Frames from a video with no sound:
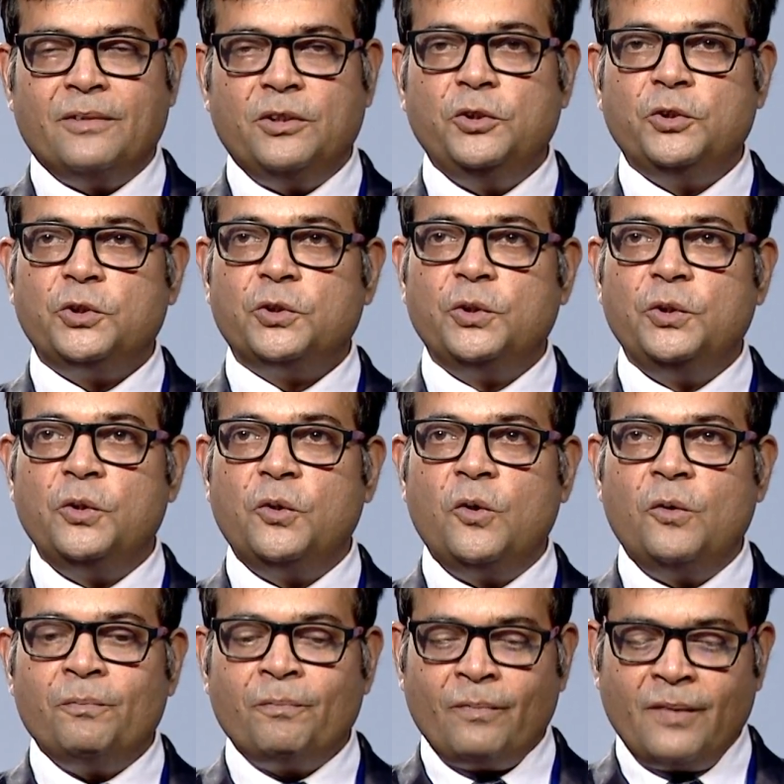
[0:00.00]
You should
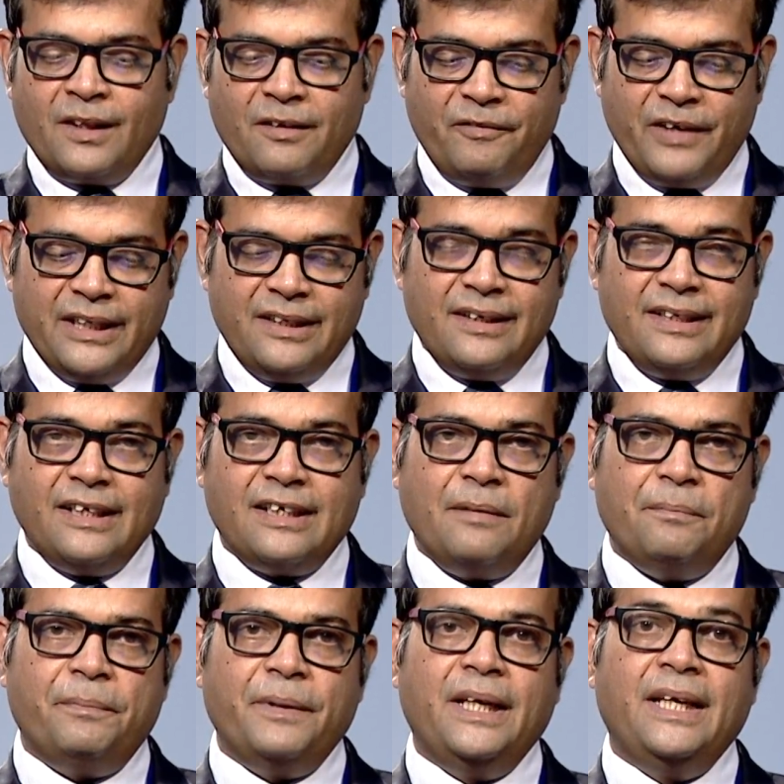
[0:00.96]
know whether the
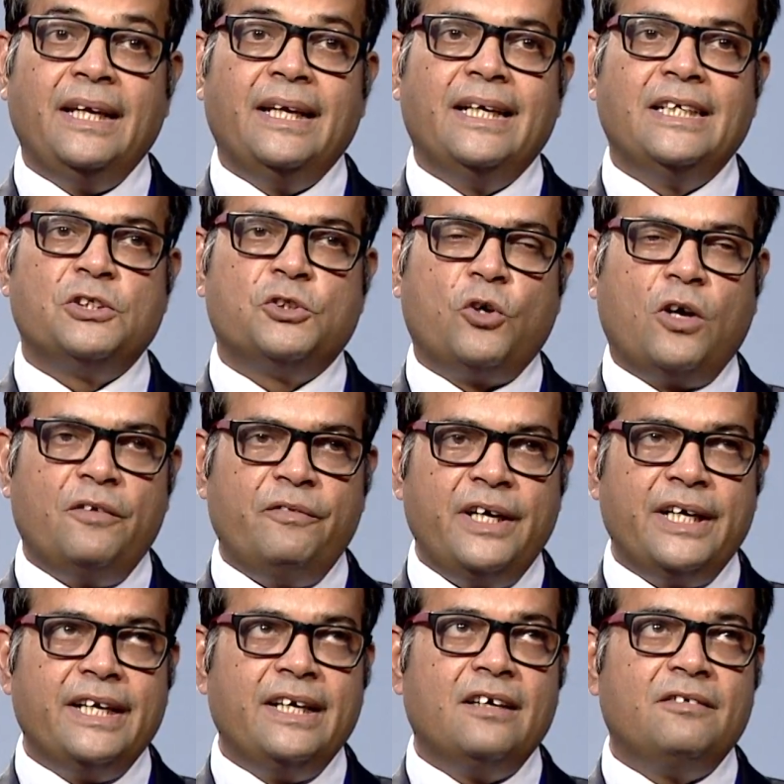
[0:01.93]
company is
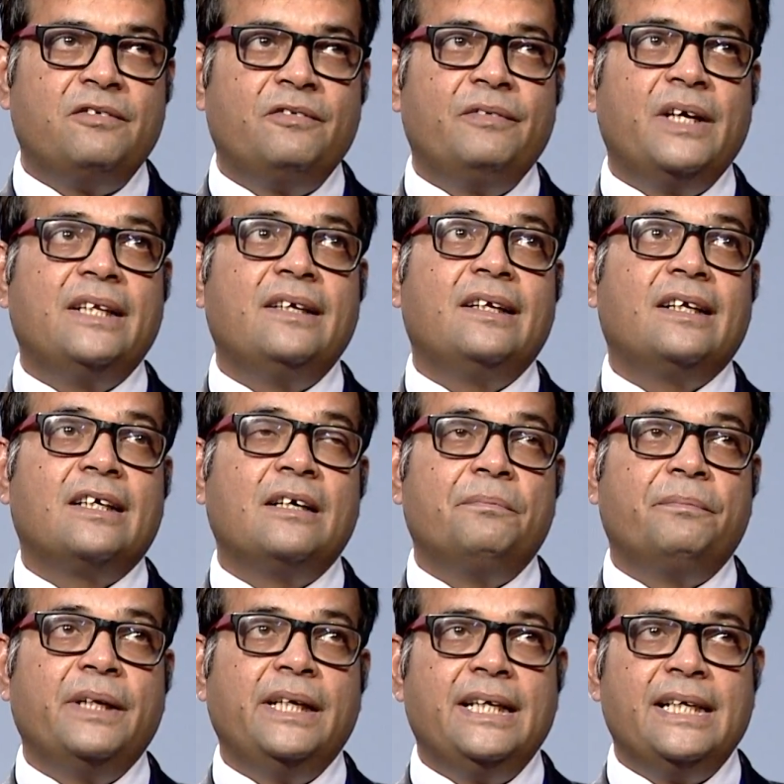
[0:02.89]
solvent enough, whether the
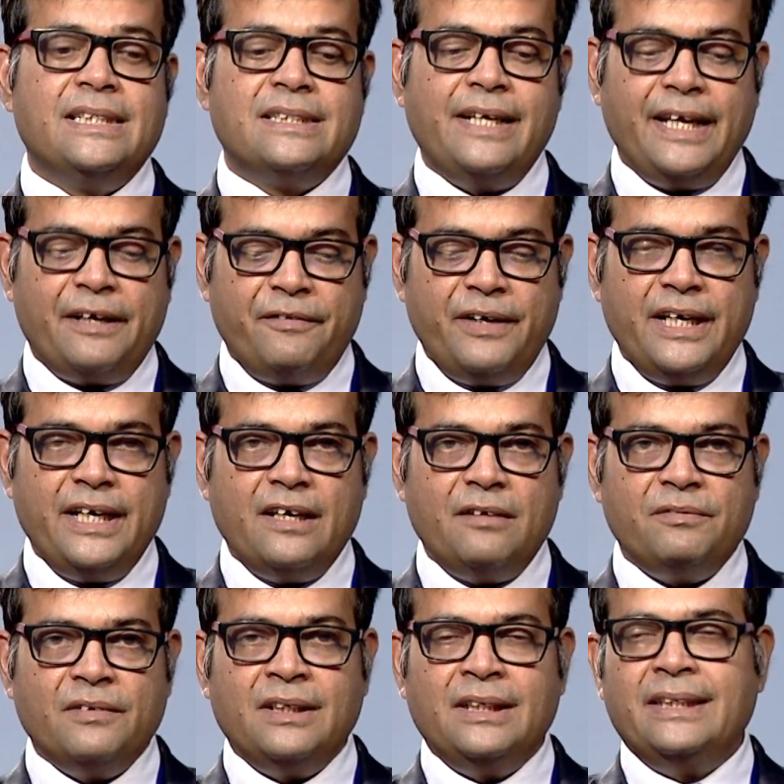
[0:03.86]
company is liquid
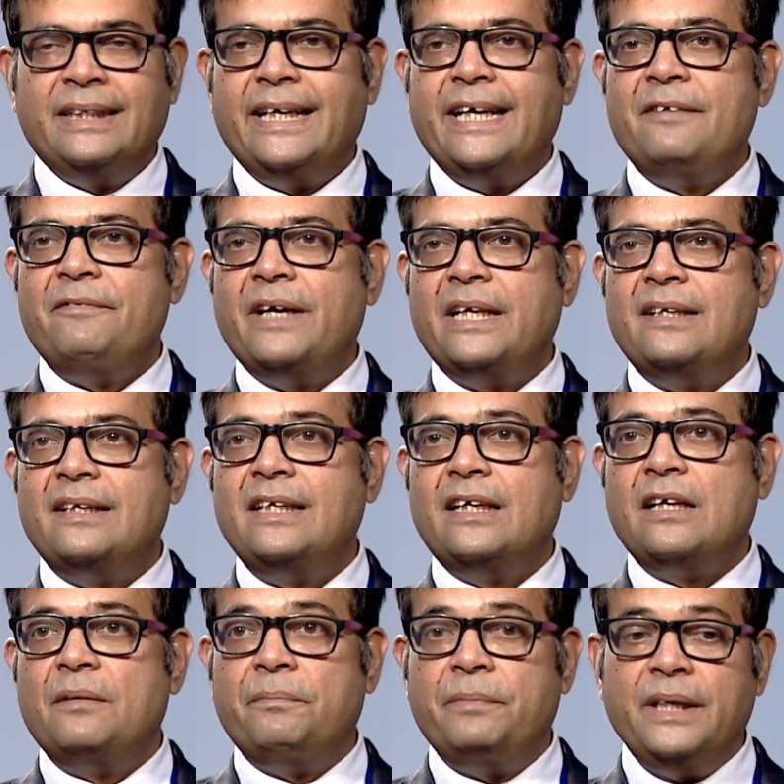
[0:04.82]
enough, and whether
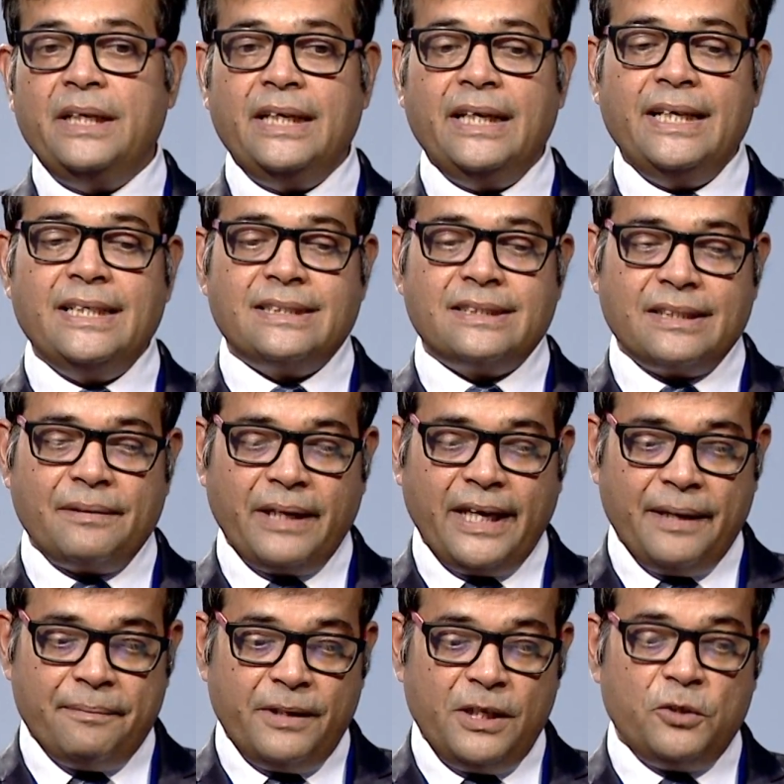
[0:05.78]
the company is
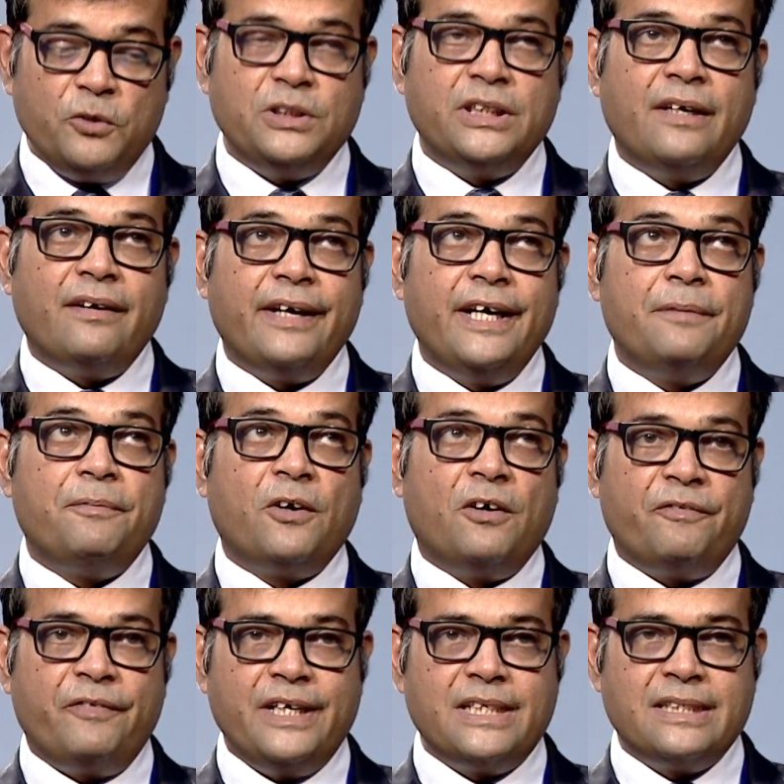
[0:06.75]
able to generate
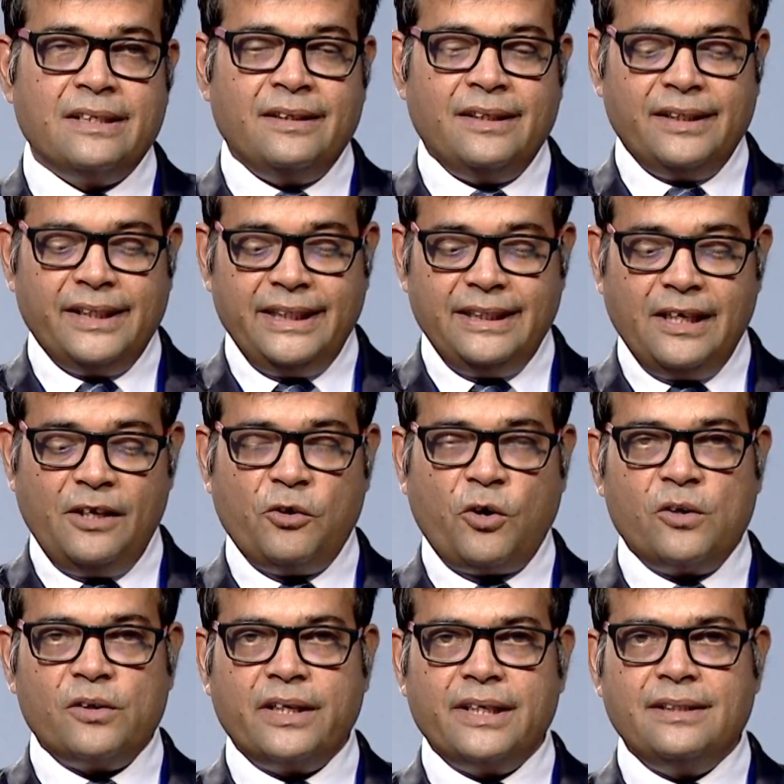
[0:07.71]
profits in the
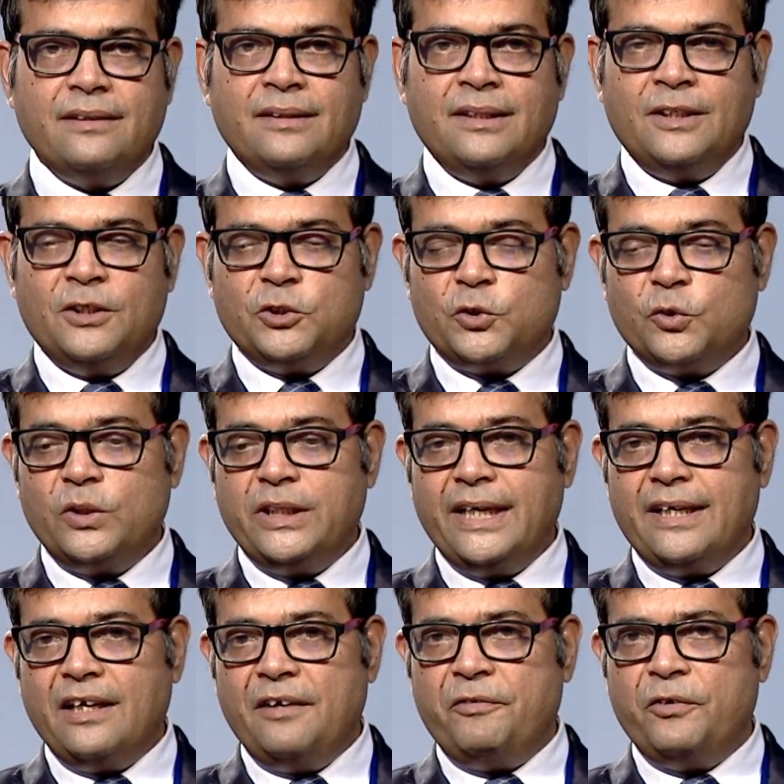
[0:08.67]
long run, so
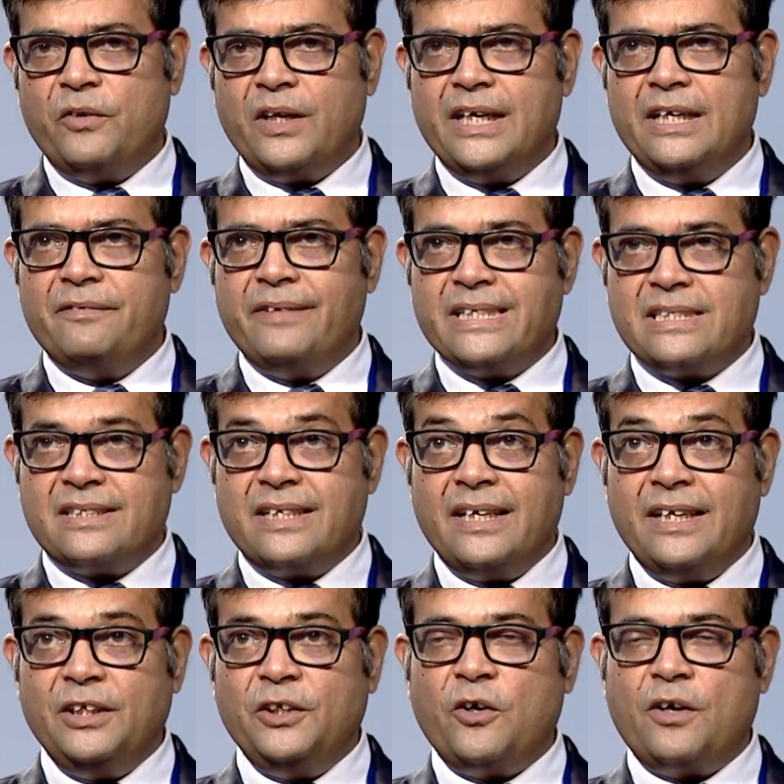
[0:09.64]
that if you are an
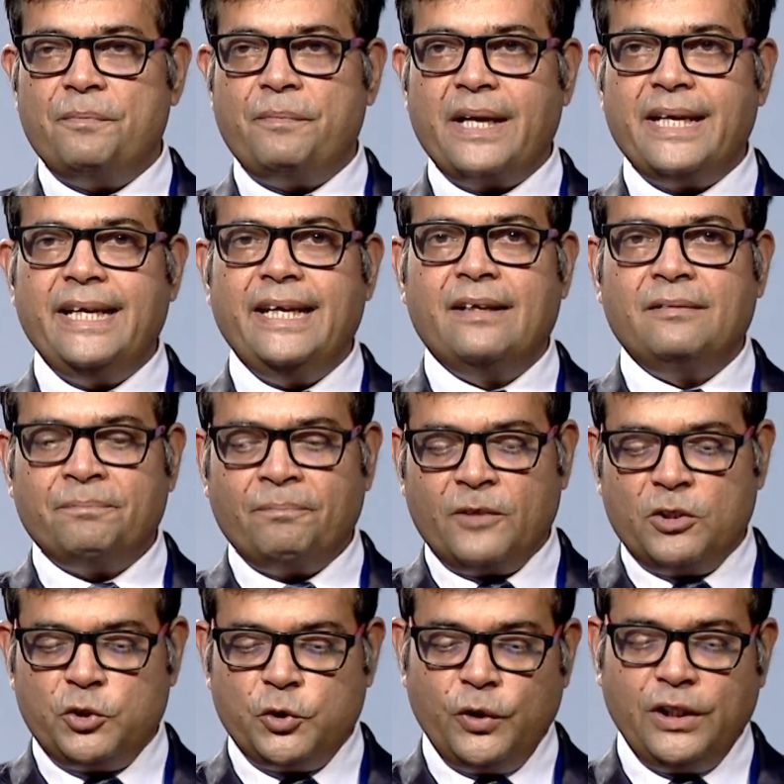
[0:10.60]
investor, your money
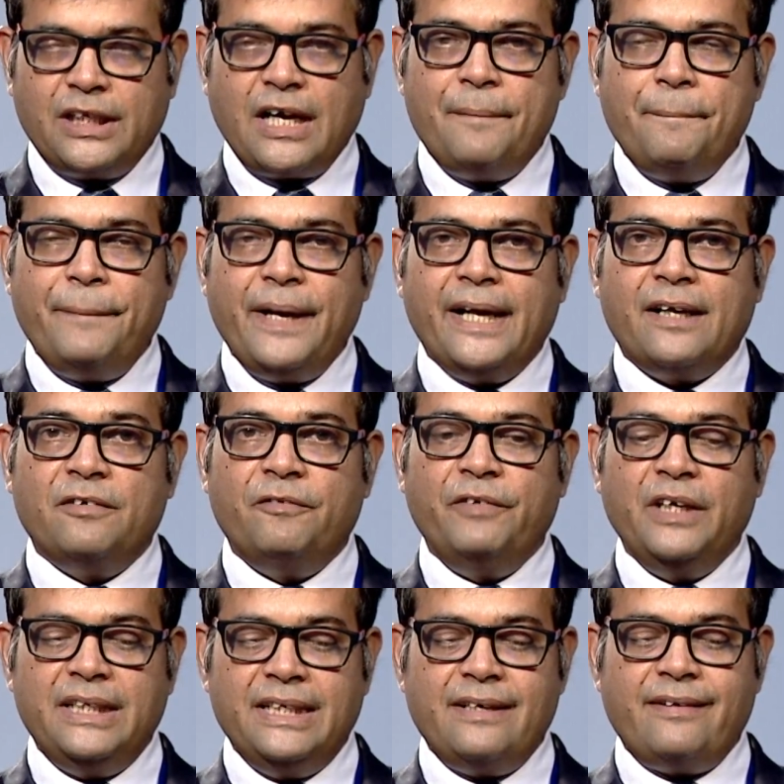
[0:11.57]
should come back
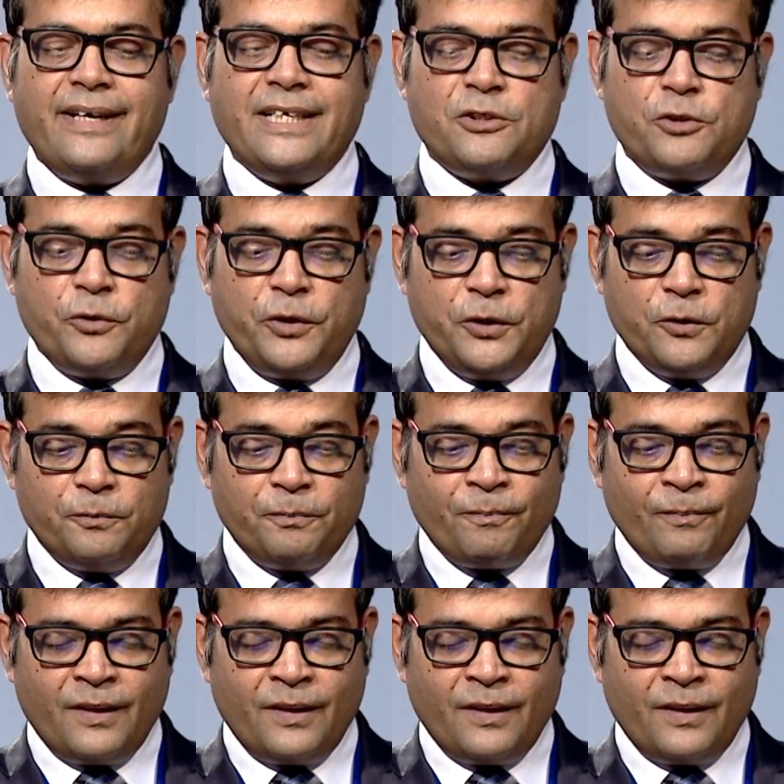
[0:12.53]
with interest to you.